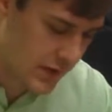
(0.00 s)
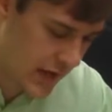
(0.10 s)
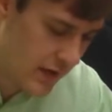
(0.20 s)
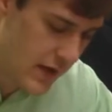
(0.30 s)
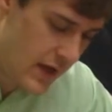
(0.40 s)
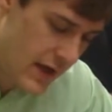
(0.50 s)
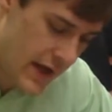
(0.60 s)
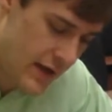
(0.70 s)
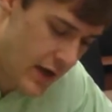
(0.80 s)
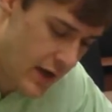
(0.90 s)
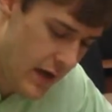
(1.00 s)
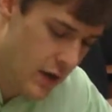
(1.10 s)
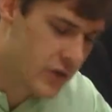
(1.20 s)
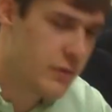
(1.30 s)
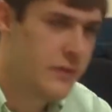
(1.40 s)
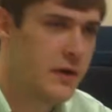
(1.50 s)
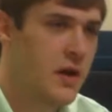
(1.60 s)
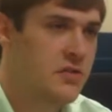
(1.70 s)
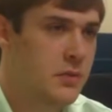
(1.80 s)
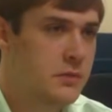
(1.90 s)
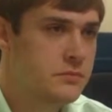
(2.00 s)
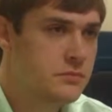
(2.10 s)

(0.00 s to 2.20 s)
Okay. And how long have you been their customer?